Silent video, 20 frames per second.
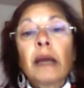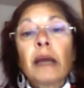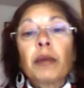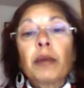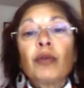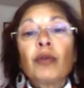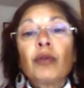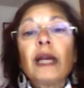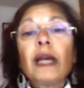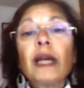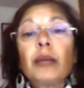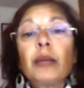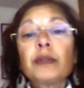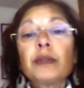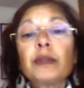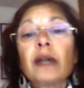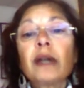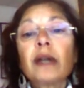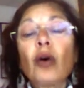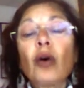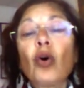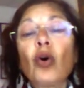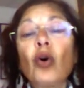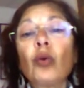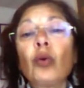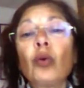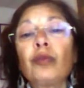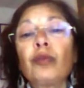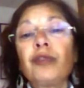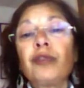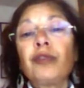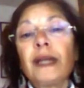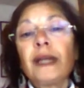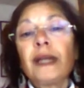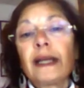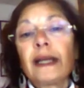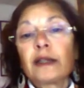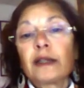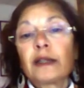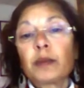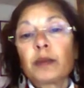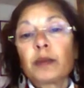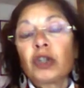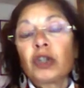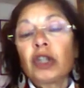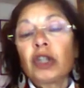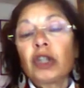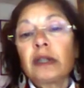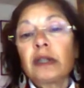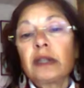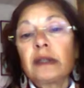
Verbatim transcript: But really it was her own feelings, but she